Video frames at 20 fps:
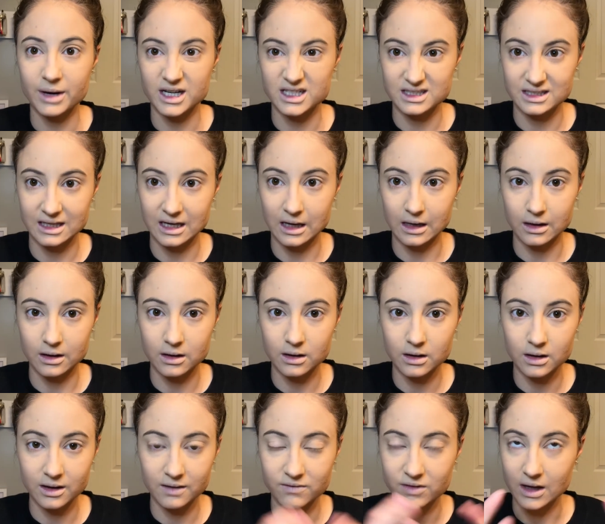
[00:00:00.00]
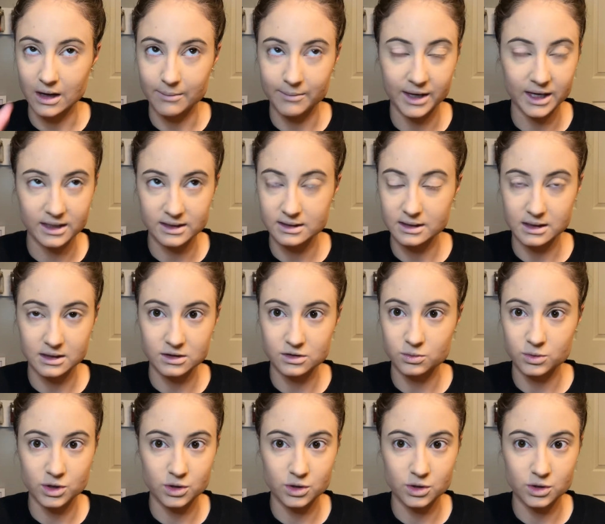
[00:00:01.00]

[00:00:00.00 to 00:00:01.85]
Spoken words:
my skin, if that makes sense.